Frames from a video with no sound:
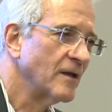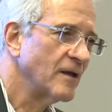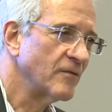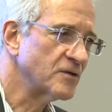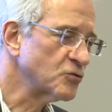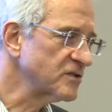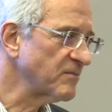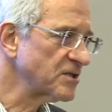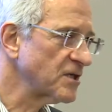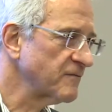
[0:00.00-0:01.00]
in the
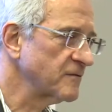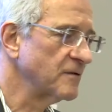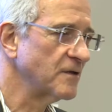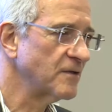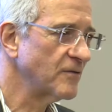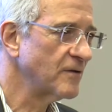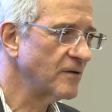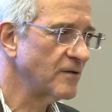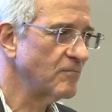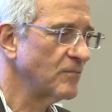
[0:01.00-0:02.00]
Schutzmannschaften, in
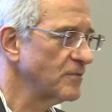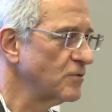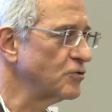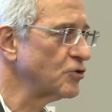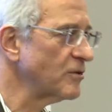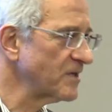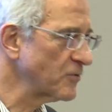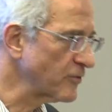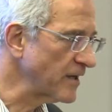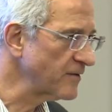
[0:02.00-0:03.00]
the German
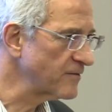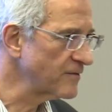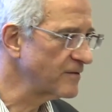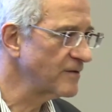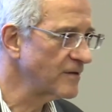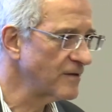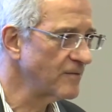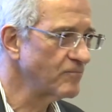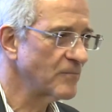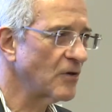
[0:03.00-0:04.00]
created
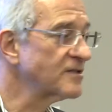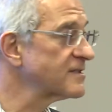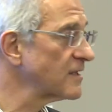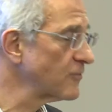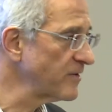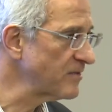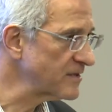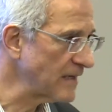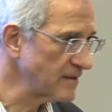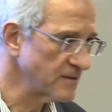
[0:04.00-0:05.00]
um, auxiliary
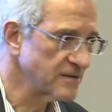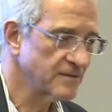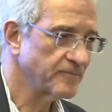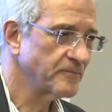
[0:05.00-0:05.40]
battalions.